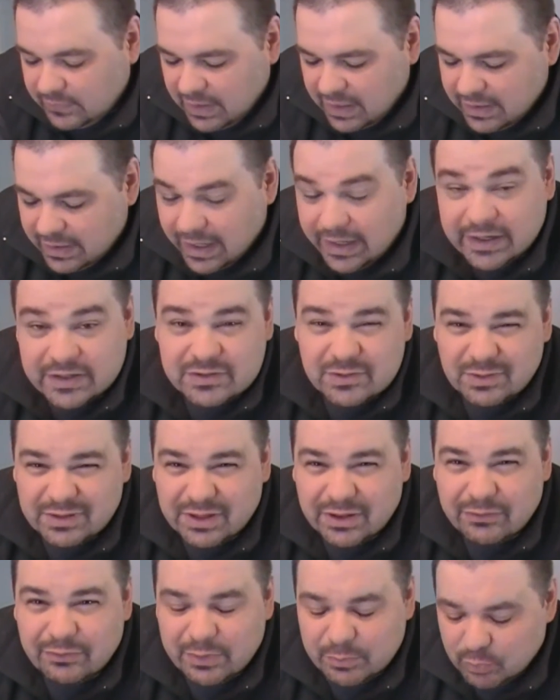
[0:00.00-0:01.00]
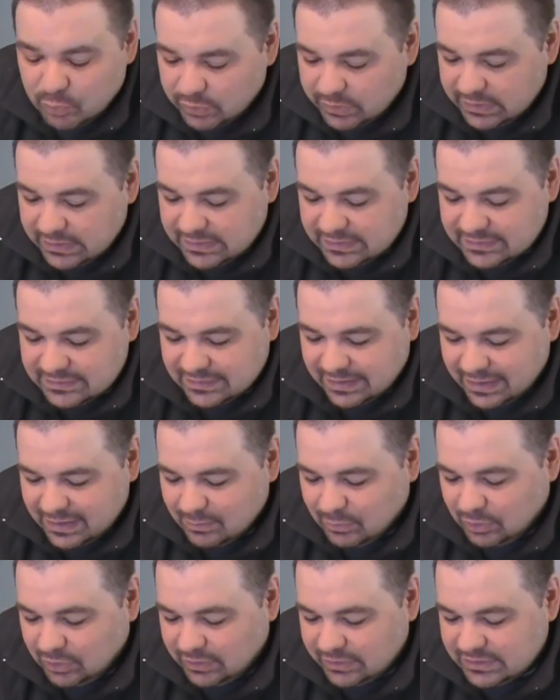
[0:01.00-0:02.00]
And it's only a 3-point
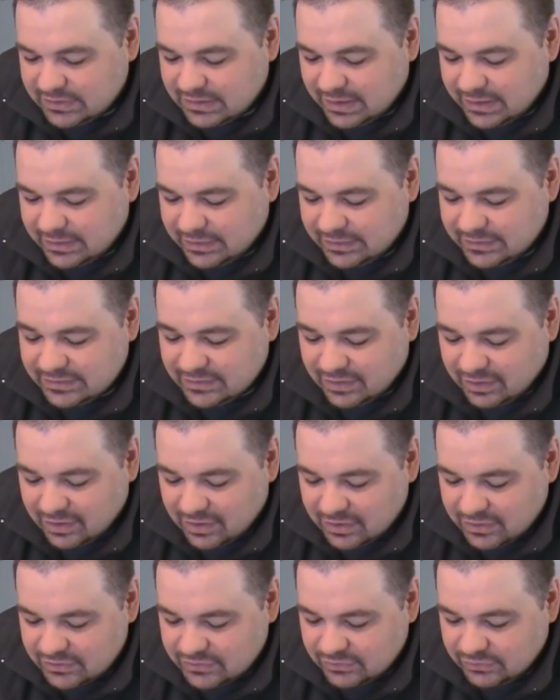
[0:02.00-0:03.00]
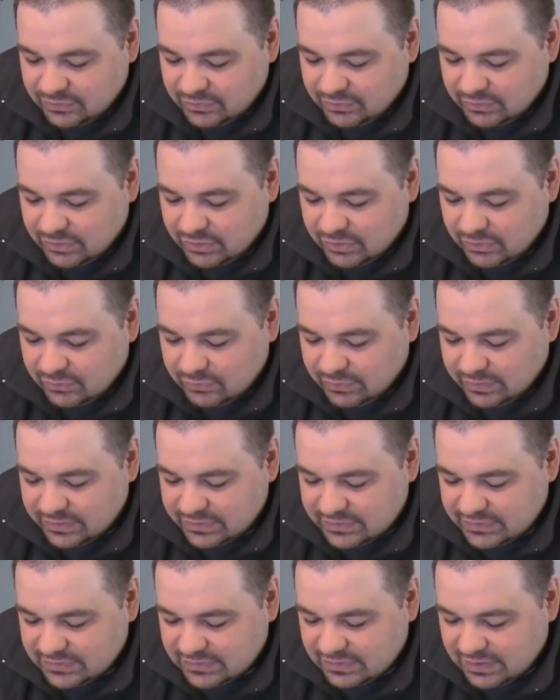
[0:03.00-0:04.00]
disable, it's not a discard, so you can do
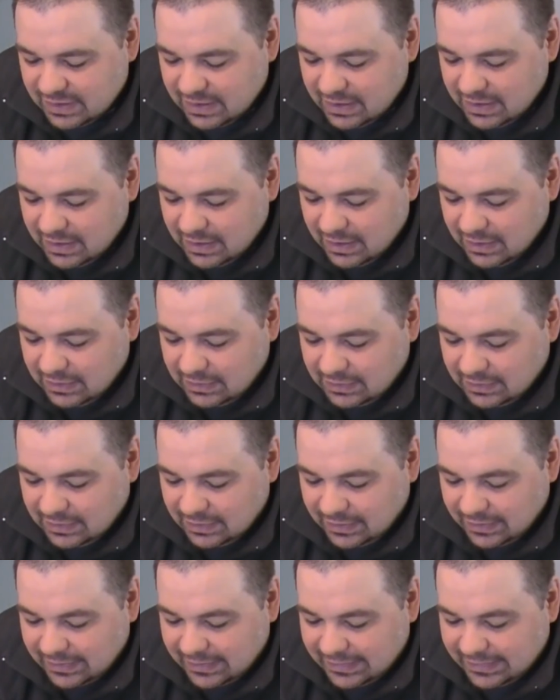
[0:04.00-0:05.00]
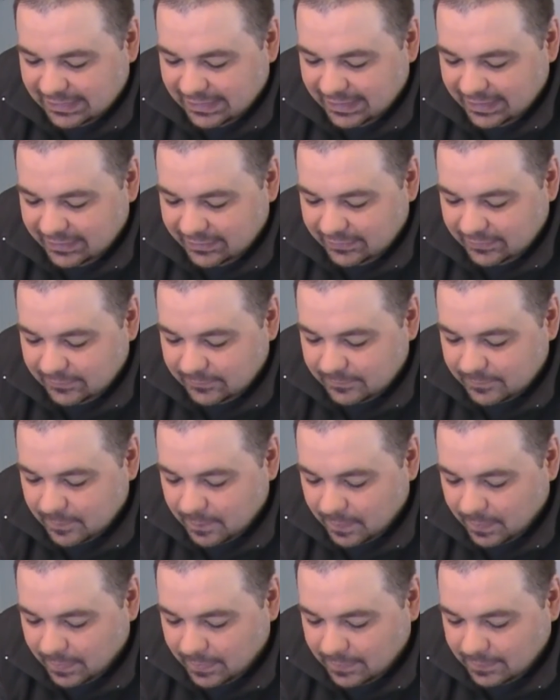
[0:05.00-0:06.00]
this again.
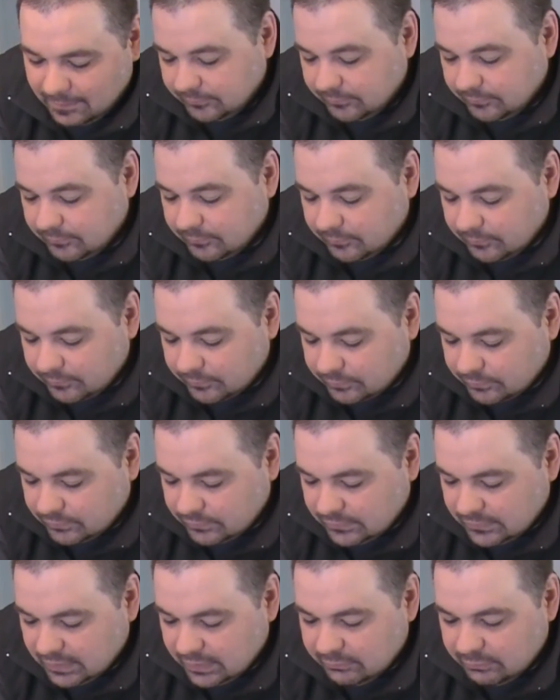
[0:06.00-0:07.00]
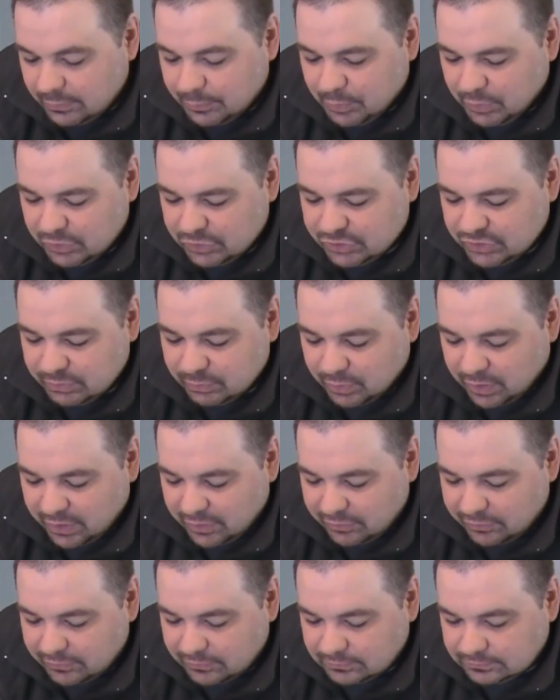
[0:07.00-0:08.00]
Repulsion
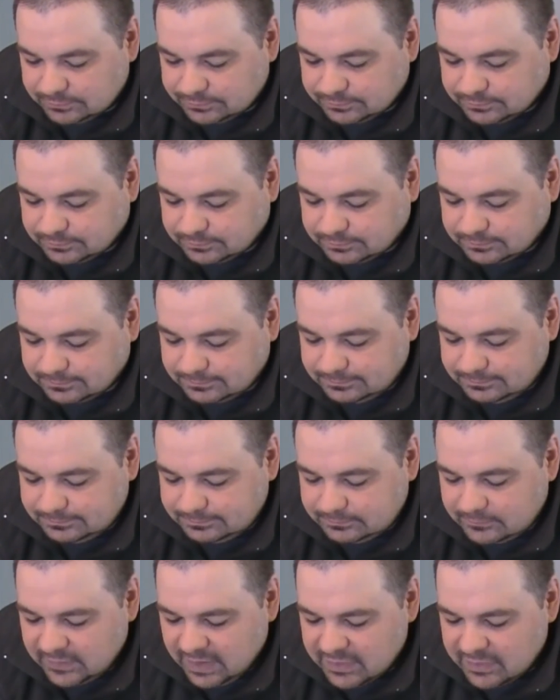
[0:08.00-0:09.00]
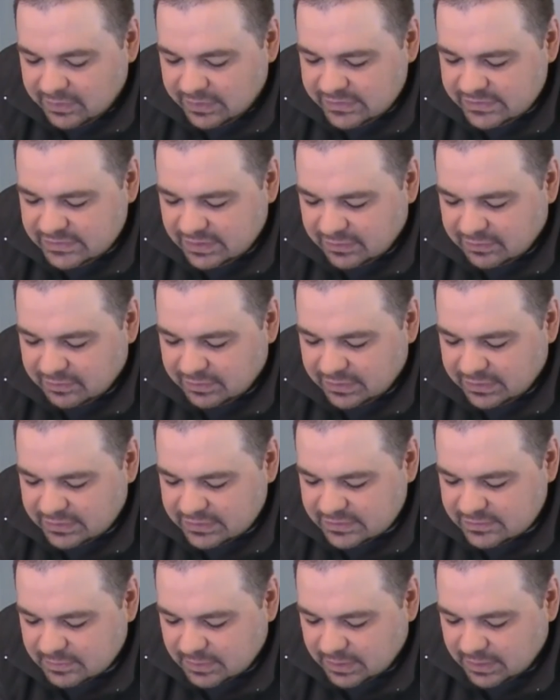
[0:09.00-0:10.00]
Breath. This I think
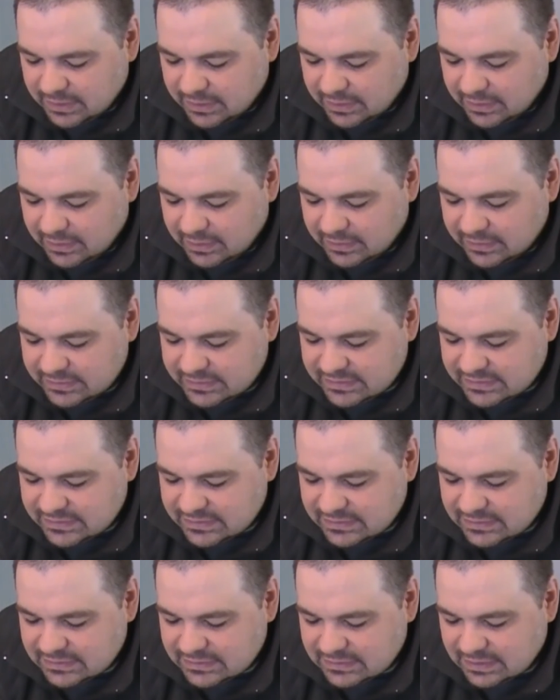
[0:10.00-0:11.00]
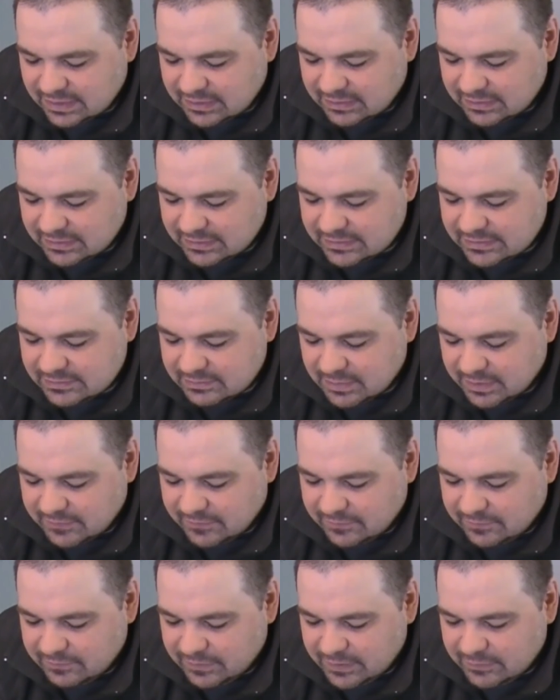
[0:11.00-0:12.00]
is this is my
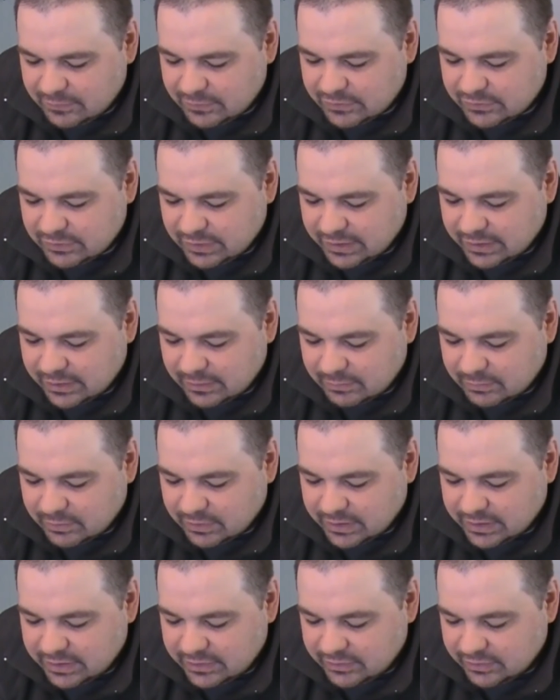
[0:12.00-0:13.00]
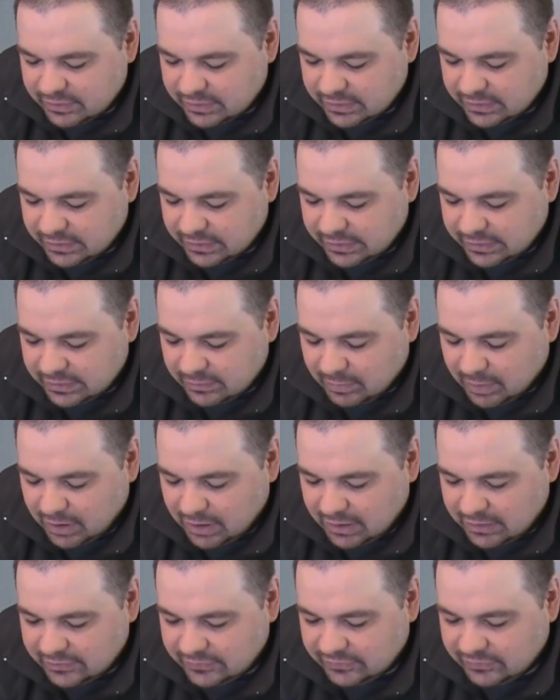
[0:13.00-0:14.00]
favorite dragon upgrade in the
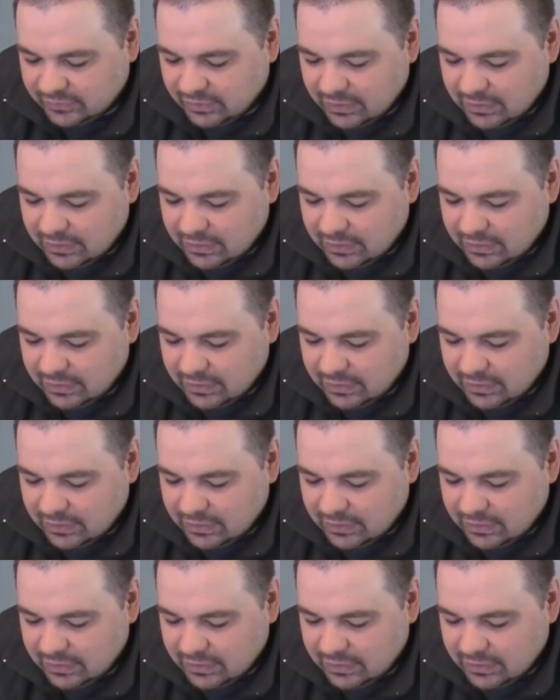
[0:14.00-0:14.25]
box.